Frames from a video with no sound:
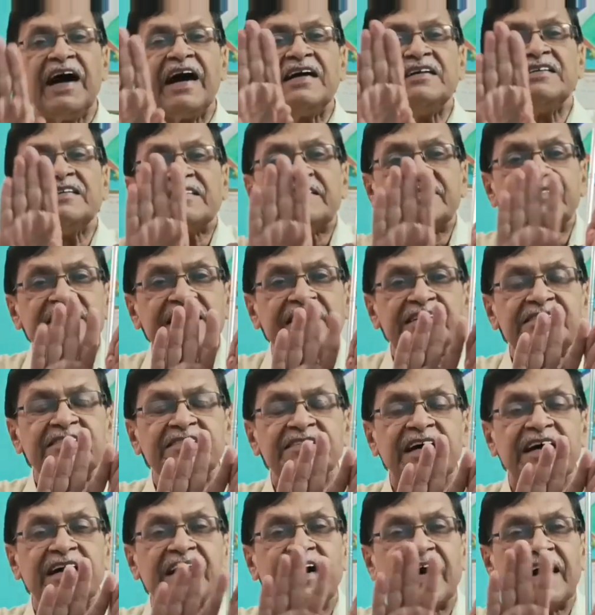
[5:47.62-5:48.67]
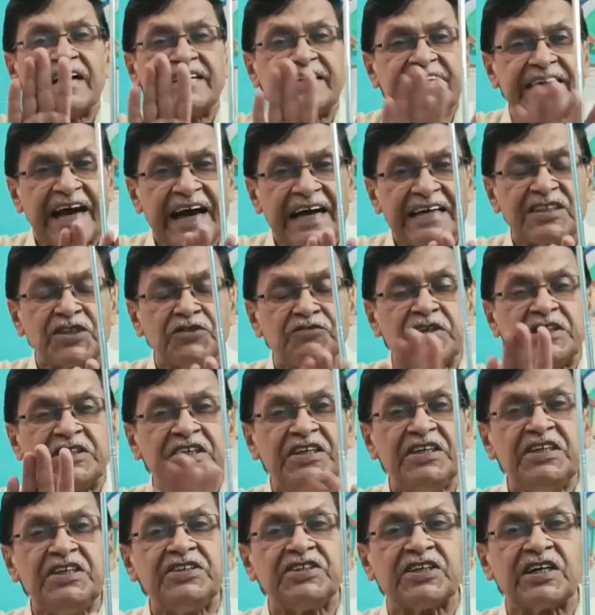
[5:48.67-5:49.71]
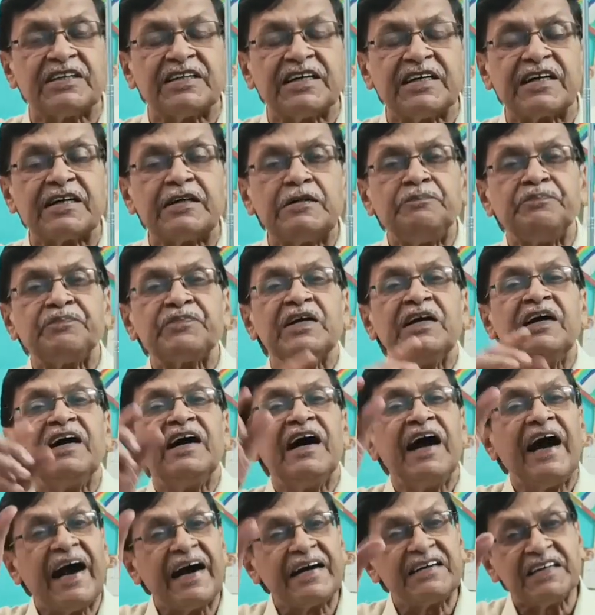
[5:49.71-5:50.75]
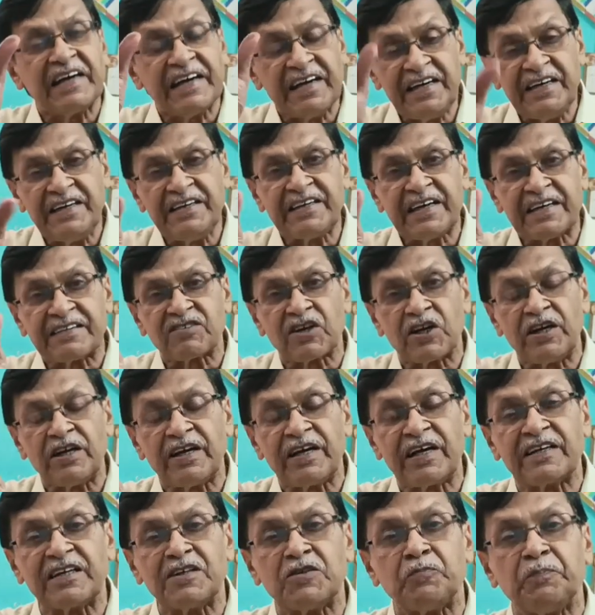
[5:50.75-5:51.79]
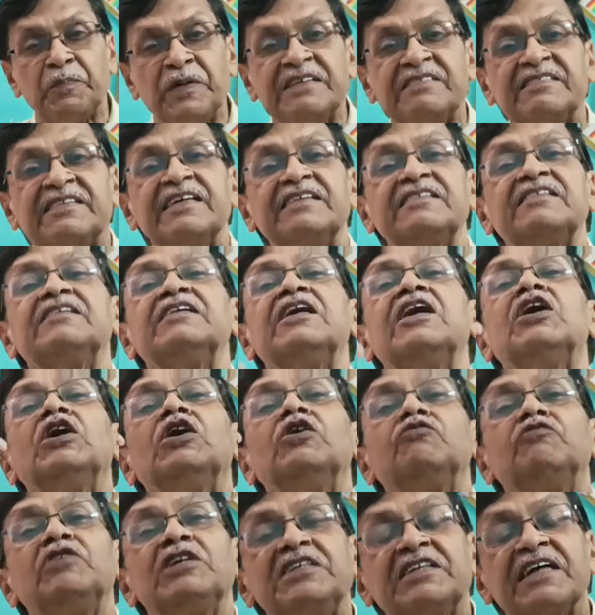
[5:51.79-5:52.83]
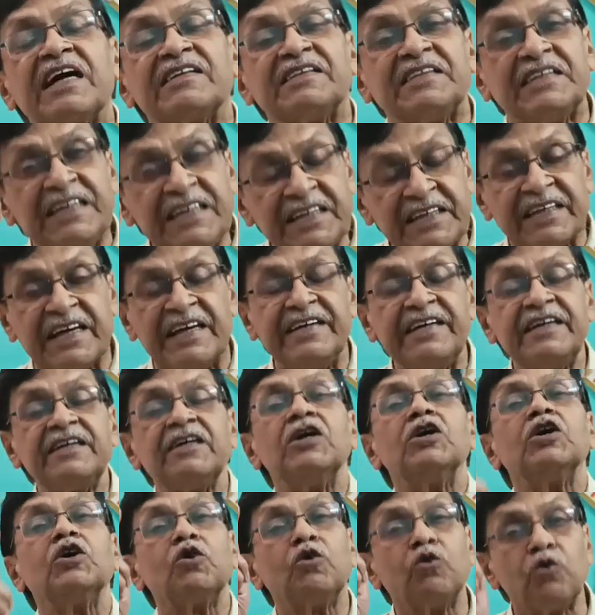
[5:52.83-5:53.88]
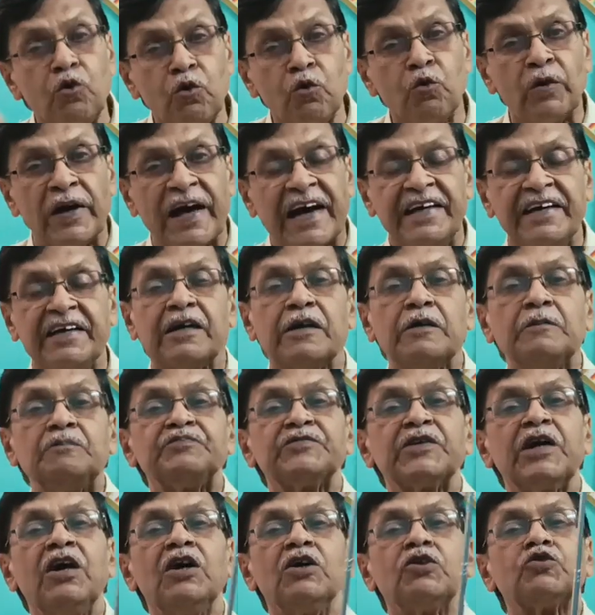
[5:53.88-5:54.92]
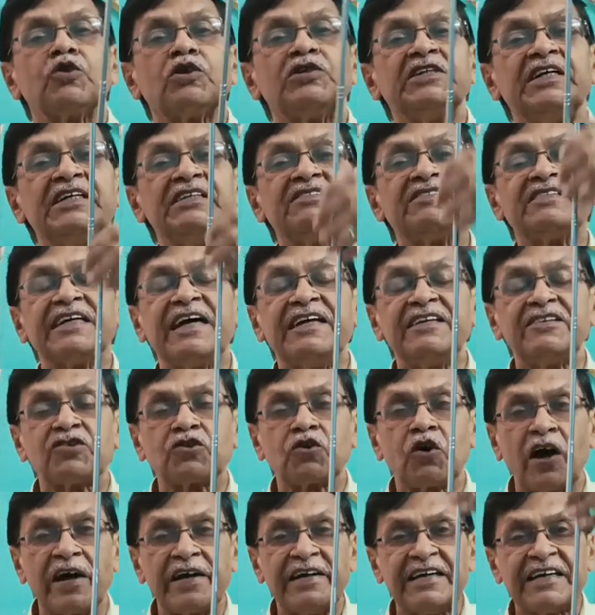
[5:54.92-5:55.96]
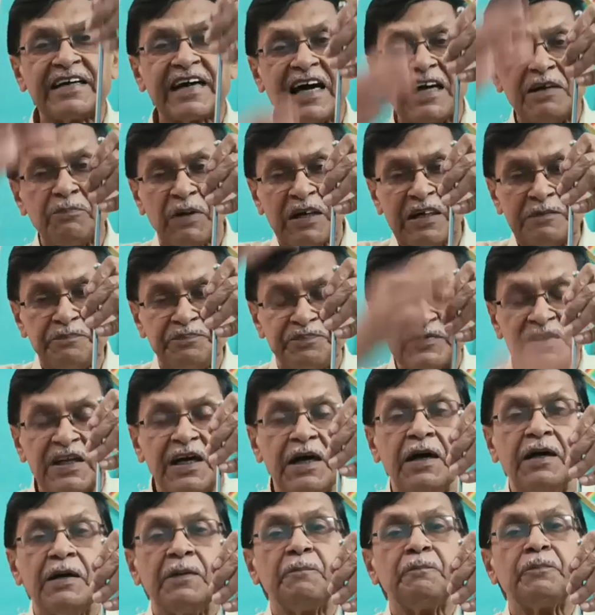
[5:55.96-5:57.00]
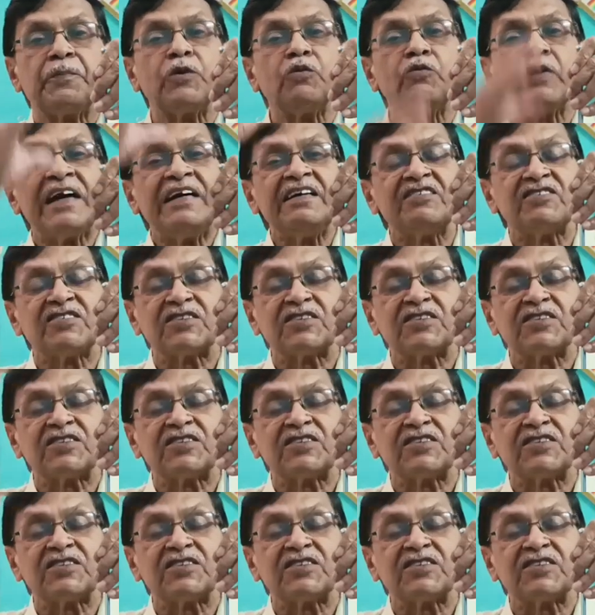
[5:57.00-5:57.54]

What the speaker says: and the cells are attached with each other at the intercellular spaces, which are thickened glue-like. So these cells, collenchyma, provide